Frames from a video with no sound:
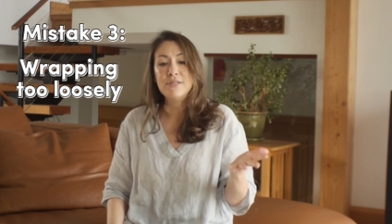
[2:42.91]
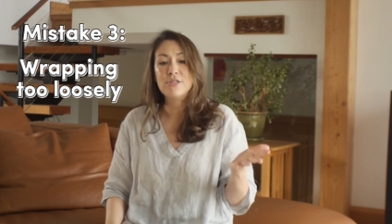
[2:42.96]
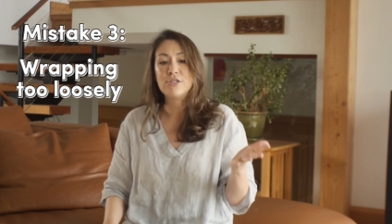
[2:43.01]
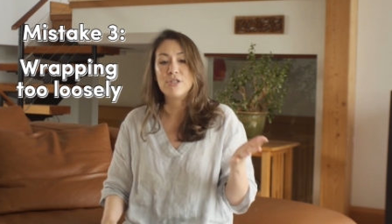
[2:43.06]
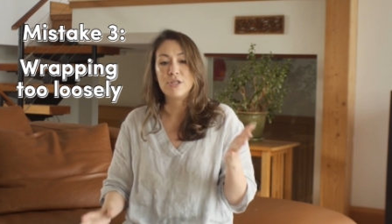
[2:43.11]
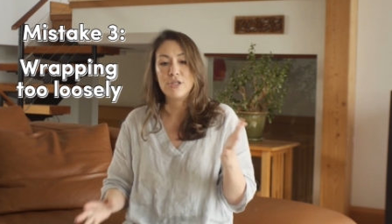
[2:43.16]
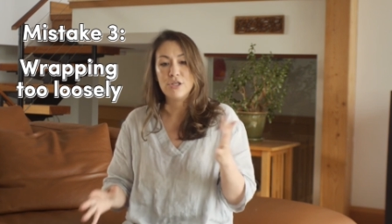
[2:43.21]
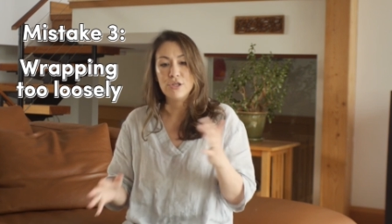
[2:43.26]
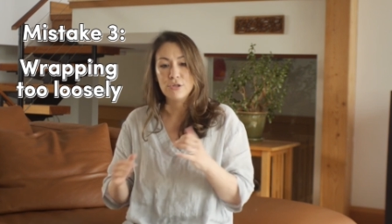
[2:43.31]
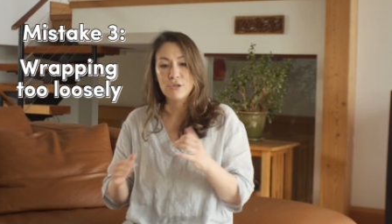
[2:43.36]

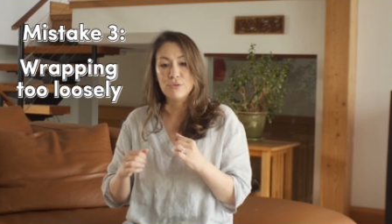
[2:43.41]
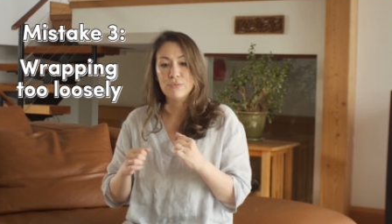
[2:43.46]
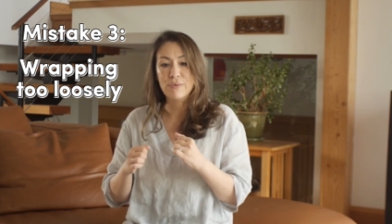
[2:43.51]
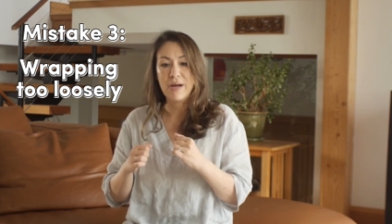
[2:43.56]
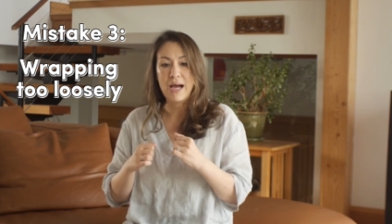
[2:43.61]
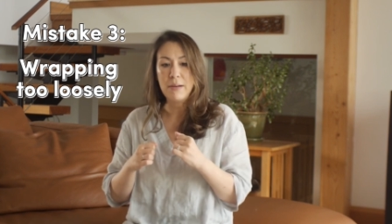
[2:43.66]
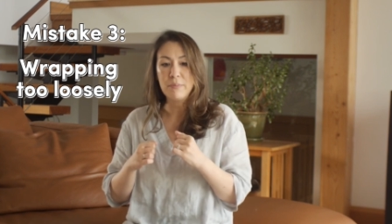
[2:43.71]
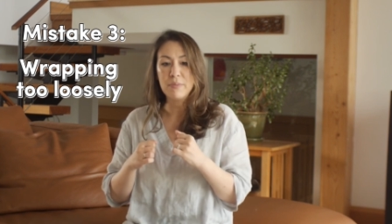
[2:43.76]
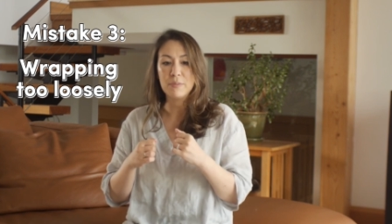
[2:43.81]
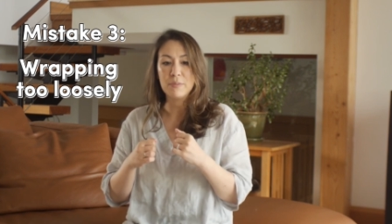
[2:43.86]
secure
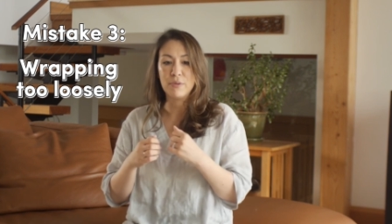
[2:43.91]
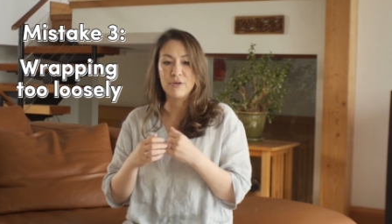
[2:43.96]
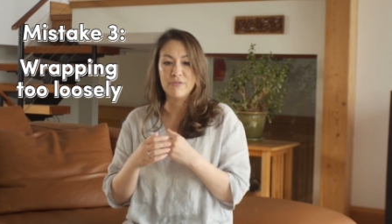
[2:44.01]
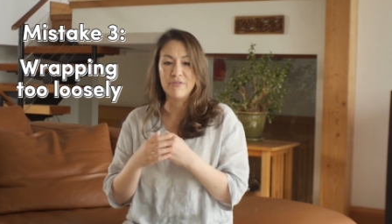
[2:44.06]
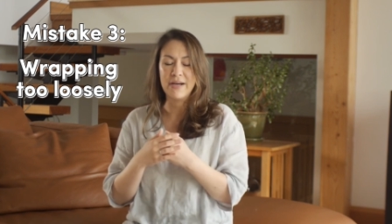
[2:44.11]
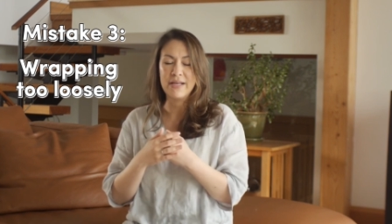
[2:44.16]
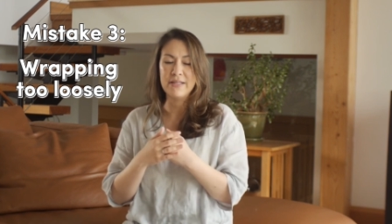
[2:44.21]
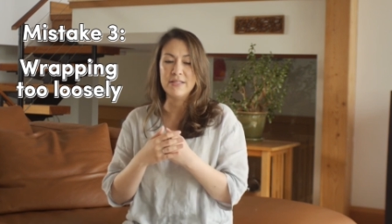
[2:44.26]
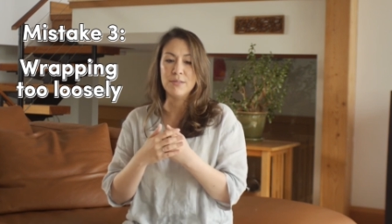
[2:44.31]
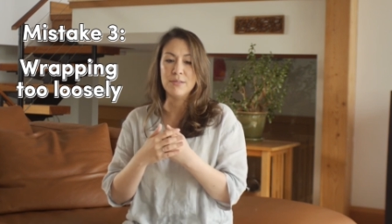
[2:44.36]
wrap
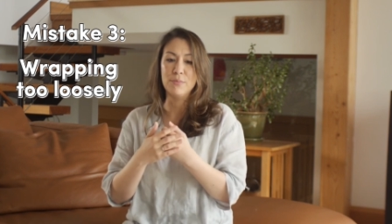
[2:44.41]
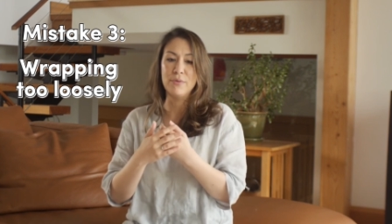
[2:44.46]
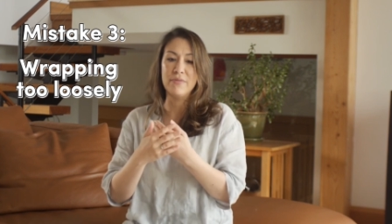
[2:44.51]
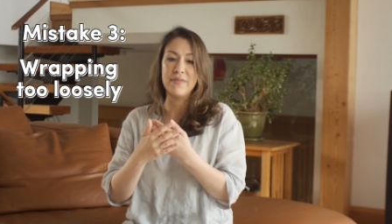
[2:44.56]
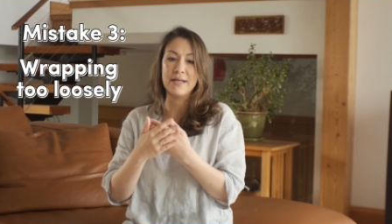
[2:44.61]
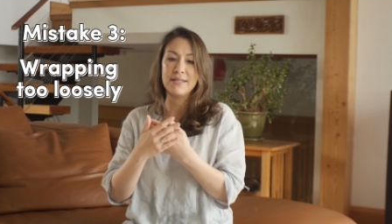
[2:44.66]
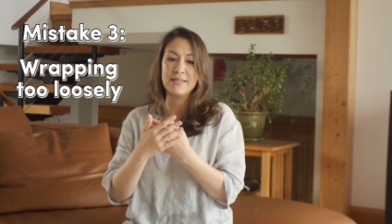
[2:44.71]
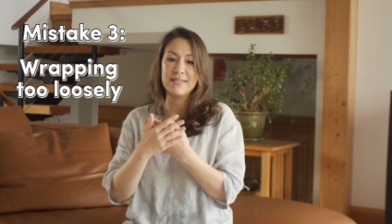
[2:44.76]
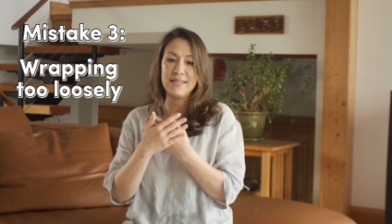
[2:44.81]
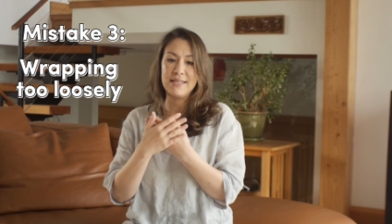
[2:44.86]
provides them with
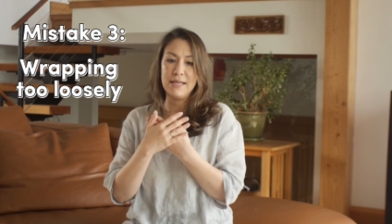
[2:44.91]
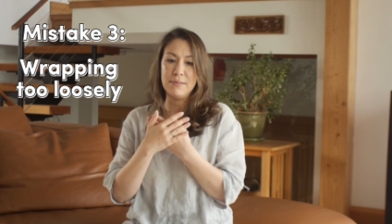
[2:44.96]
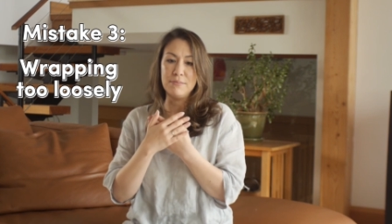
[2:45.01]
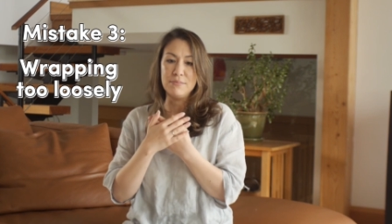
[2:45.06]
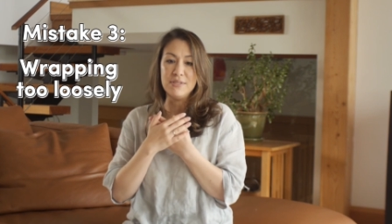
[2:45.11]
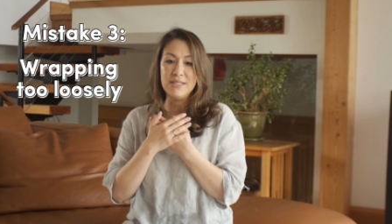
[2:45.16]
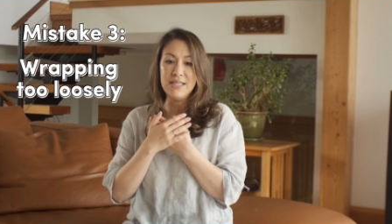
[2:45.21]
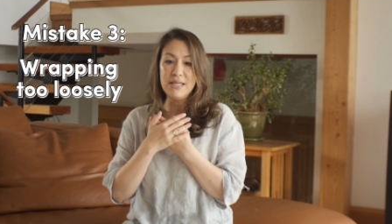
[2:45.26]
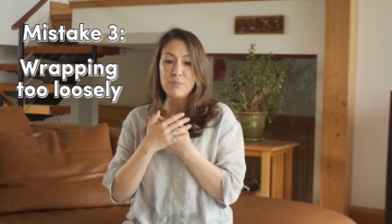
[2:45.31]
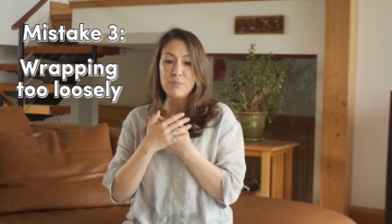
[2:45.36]
that
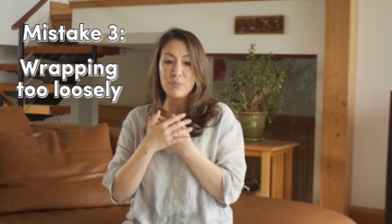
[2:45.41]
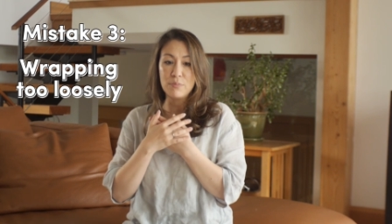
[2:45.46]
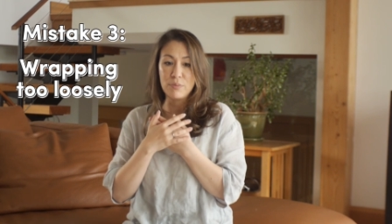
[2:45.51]
same deep